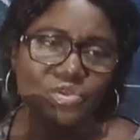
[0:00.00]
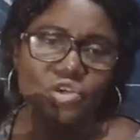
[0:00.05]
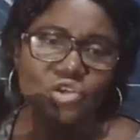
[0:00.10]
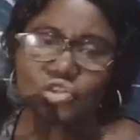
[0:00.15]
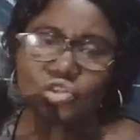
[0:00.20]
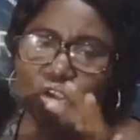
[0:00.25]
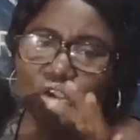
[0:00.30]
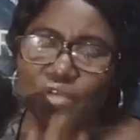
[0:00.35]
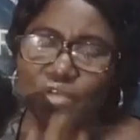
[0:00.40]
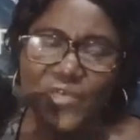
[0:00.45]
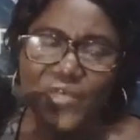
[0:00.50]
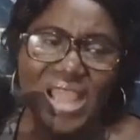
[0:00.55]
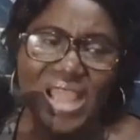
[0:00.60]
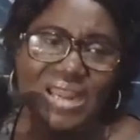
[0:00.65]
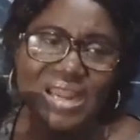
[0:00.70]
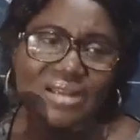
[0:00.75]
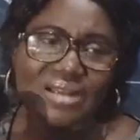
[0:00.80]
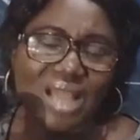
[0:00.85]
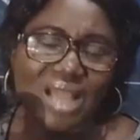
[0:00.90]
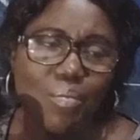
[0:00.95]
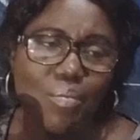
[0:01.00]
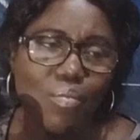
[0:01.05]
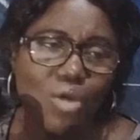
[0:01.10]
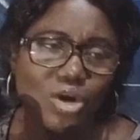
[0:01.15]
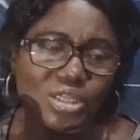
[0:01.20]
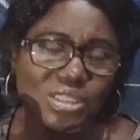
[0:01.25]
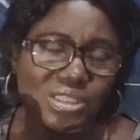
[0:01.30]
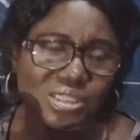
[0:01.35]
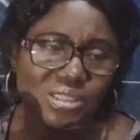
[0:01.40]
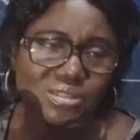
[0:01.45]
So you find out
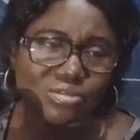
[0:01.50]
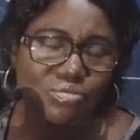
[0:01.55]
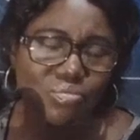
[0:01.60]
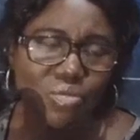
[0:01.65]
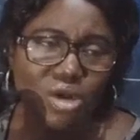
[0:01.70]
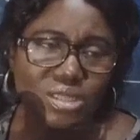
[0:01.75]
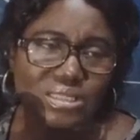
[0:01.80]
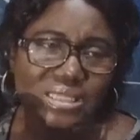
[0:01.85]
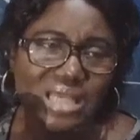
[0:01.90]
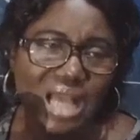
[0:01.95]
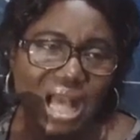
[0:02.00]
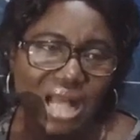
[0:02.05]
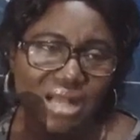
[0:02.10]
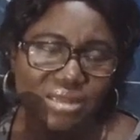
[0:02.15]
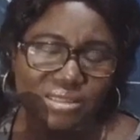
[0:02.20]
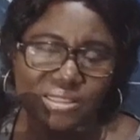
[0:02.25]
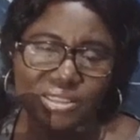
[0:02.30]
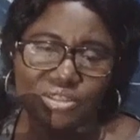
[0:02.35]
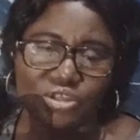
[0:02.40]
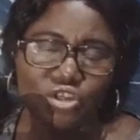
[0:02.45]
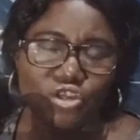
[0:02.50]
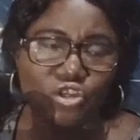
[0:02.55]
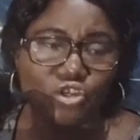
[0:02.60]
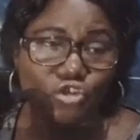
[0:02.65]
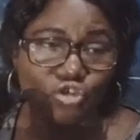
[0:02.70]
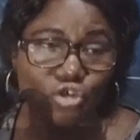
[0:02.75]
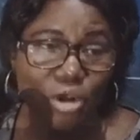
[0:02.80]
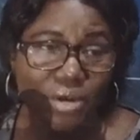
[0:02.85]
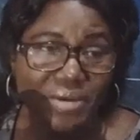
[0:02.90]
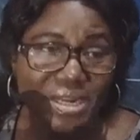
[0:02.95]
that most girls
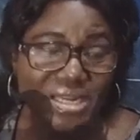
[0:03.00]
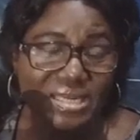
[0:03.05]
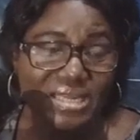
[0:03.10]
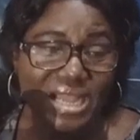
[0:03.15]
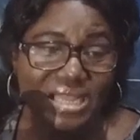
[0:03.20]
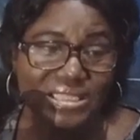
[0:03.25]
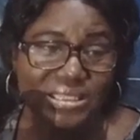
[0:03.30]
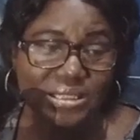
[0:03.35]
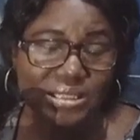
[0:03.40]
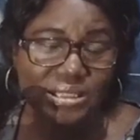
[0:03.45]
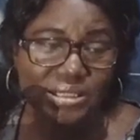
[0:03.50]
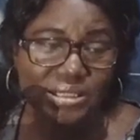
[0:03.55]
during that